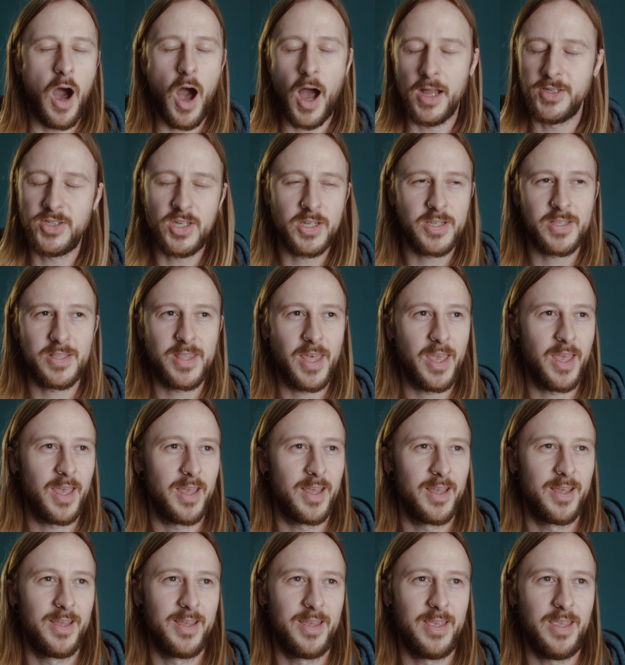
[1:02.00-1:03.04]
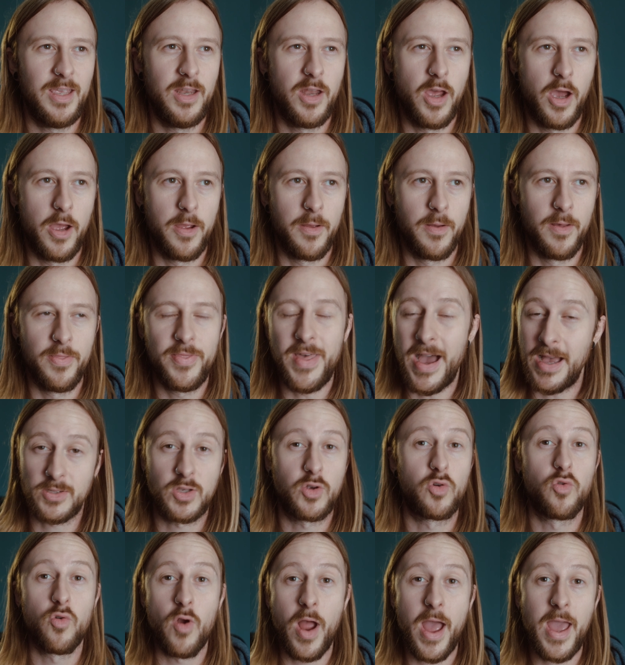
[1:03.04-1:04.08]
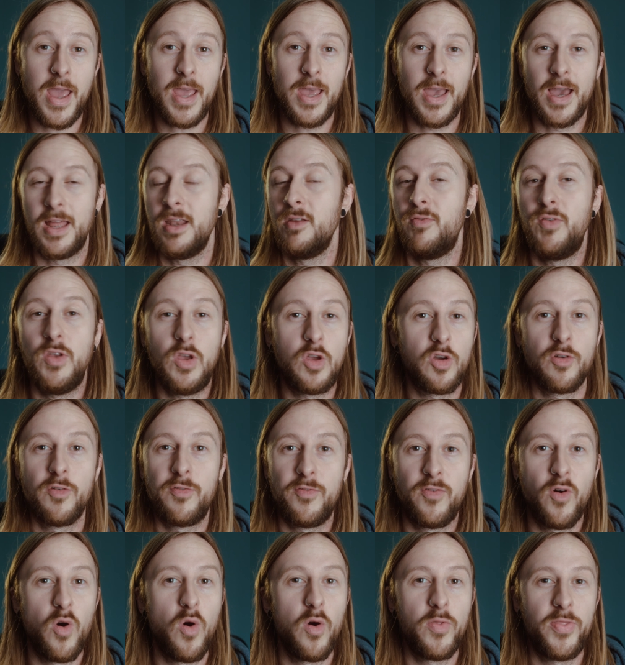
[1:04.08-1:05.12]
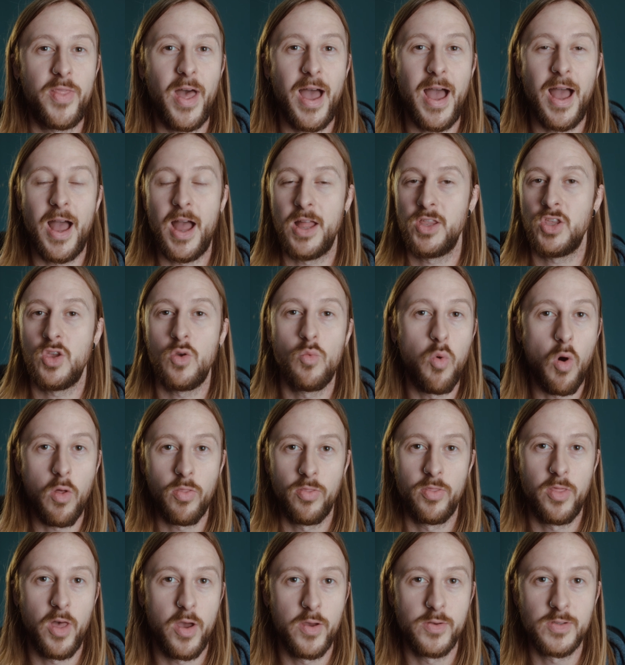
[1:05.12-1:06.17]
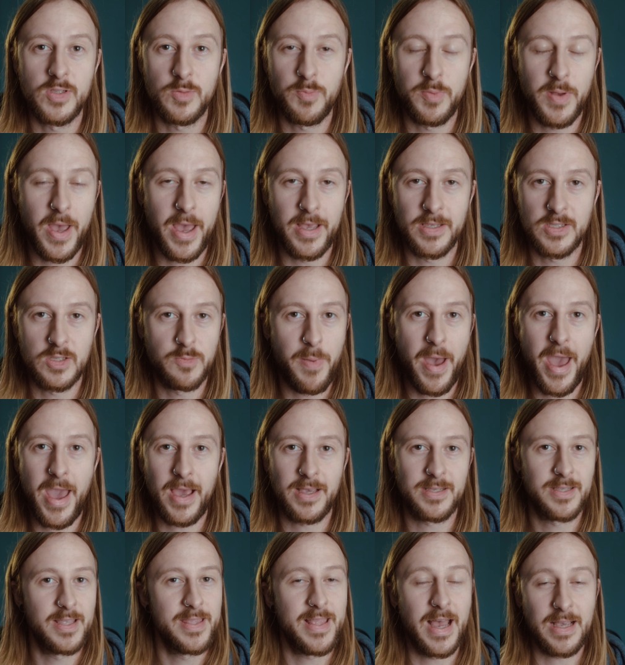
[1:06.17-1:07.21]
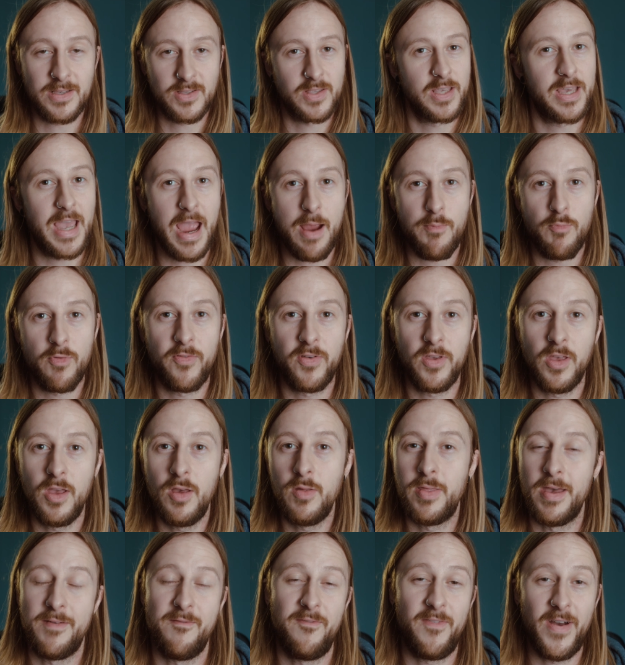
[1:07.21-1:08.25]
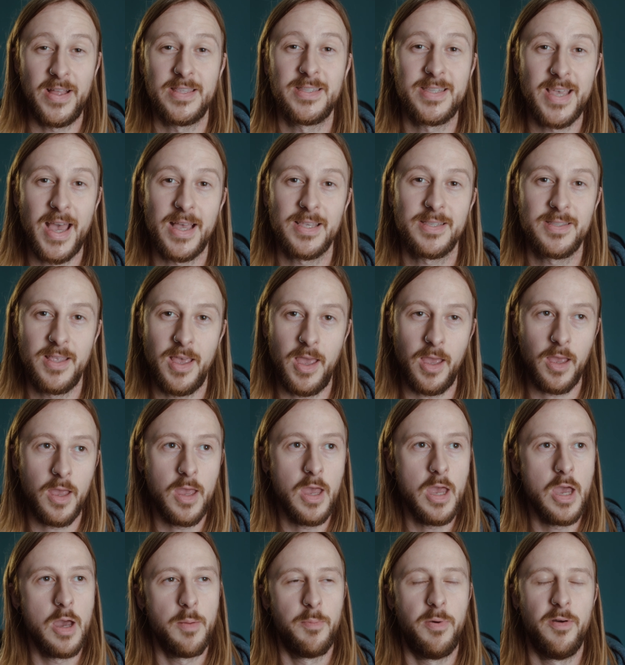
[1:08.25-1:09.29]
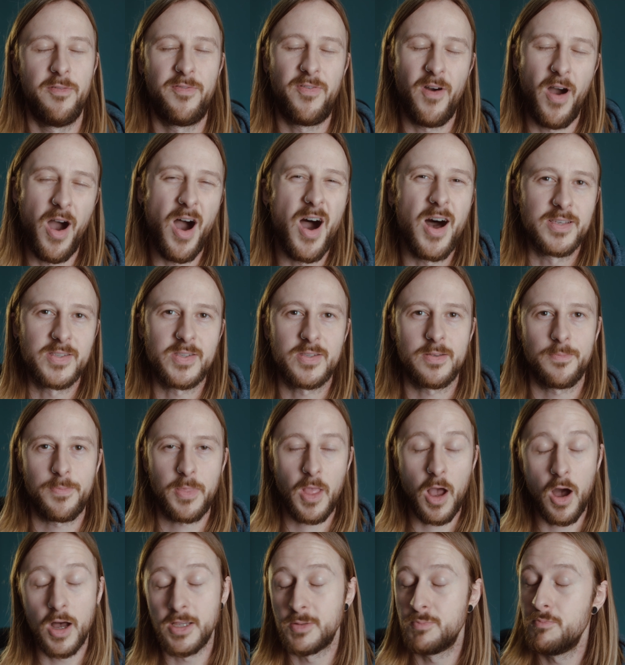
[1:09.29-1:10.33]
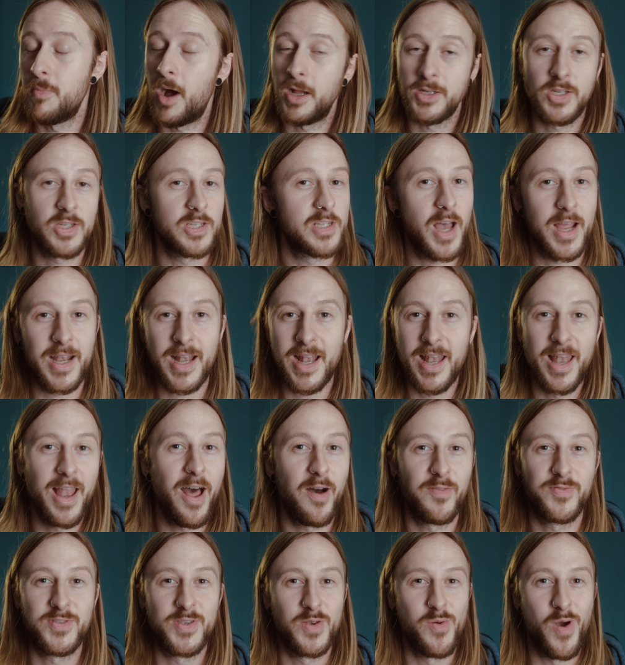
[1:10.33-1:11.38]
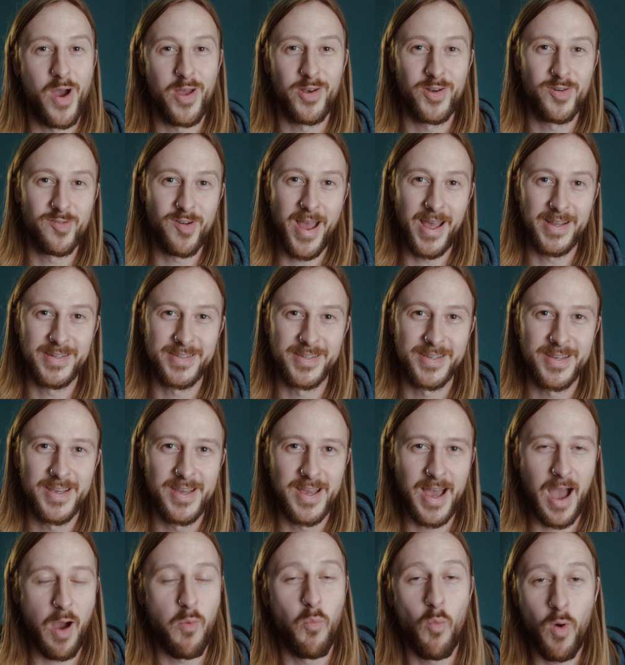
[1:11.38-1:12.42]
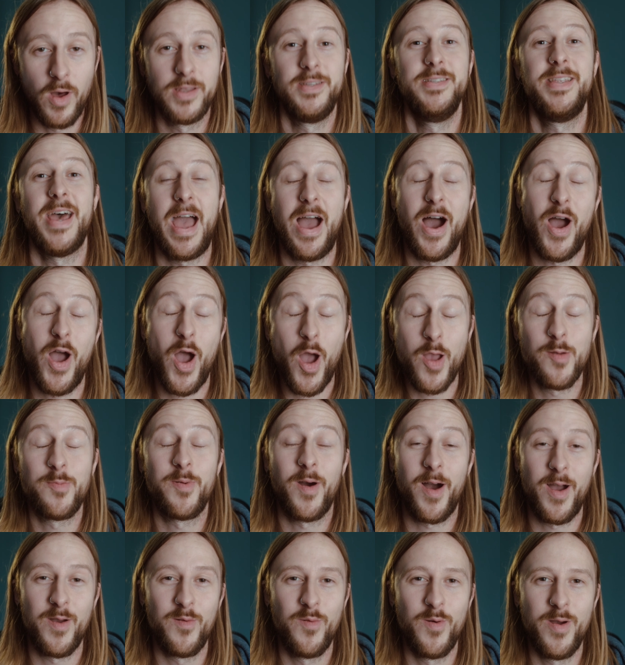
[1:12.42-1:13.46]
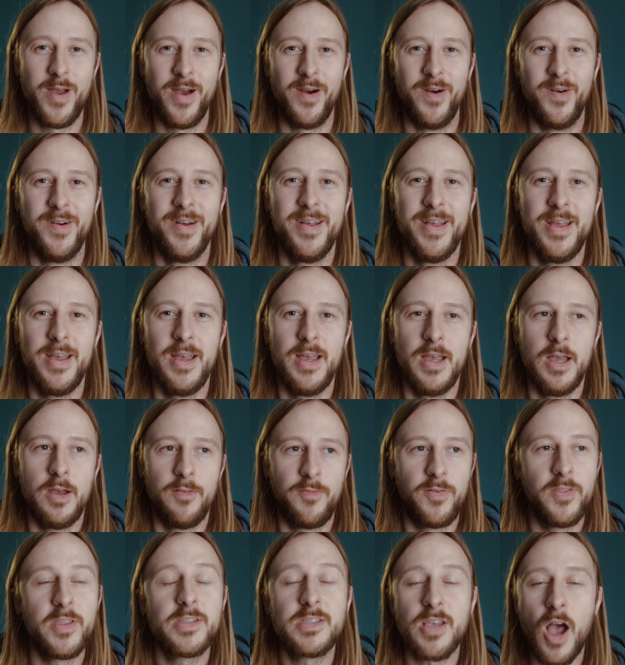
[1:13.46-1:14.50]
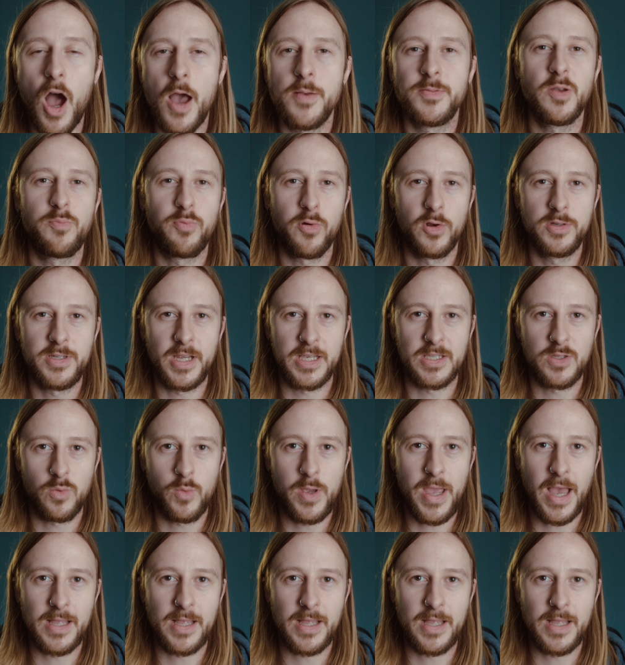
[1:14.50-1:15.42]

I just think, you know, that's great, and if you can afford that and you want those specs and that's the camera for you, then fantastic. But for us, as much as I'd love to own a Red, and one day I hope I will, for the types of projects we